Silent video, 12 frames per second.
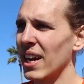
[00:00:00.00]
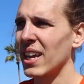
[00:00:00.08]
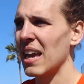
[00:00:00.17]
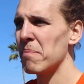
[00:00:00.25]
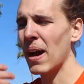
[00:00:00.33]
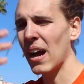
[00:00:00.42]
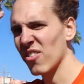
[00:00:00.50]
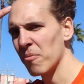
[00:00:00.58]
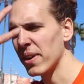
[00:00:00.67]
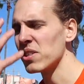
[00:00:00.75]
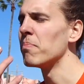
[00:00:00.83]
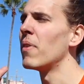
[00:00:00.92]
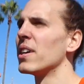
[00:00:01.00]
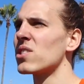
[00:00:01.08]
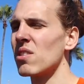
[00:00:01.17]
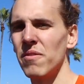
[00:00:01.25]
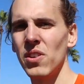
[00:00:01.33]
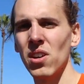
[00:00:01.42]
I came back from my, my
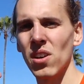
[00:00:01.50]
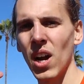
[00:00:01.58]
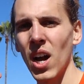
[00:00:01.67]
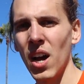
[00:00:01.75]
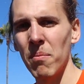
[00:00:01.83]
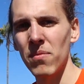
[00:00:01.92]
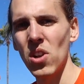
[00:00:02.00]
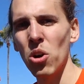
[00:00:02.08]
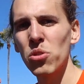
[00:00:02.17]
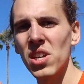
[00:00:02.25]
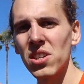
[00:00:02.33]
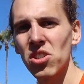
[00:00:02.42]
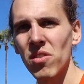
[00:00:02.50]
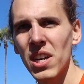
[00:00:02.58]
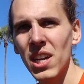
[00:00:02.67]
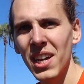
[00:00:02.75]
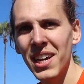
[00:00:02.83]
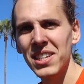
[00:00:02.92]
severe um, nose
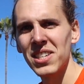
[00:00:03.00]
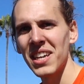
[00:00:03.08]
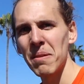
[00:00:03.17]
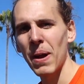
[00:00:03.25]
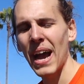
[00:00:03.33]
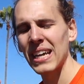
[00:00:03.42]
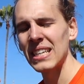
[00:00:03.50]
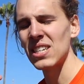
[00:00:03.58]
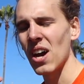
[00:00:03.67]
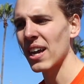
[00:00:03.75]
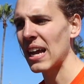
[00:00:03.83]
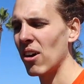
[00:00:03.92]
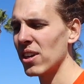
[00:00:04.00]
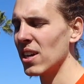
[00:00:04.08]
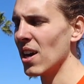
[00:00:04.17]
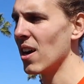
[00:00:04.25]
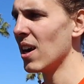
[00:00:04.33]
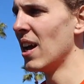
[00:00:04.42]
injury to get back and dunk out
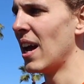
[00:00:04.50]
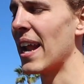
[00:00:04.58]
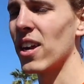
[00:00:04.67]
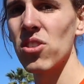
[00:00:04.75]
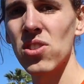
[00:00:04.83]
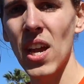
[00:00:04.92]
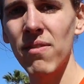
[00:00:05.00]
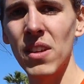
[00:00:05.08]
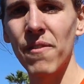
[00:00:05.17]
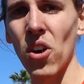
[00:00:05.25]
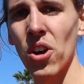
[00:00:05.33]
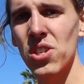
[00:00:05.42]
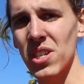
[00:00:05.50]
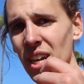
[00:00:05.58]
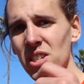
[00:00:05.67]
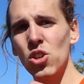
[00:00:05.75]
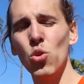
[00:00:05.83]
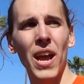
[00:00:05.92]
here. Had to go safety first and
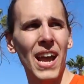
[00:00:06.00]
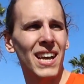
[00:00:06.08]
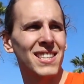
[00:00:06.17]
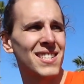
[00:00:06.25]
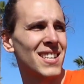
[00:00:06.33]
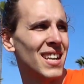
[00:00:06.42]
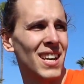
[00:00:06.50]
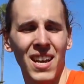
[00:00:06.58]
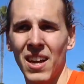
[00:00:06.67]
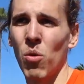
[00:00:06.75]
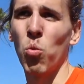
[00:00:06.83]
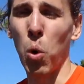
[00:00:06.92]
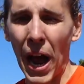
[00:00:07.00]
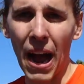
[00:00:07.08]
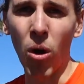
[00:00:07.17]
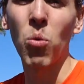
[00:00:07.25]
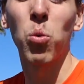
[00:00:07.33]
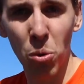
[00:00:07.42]
get two hands.
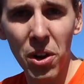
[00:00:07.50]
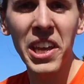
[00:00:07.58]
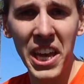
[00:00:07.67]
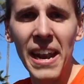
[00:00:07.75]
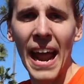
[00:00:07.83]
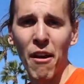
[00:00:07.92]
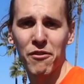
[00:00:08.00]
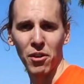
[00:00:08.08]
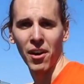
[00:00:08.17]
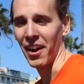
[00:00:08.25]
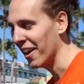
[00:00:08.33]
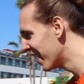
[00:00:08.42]
Wow, we're really getting after it.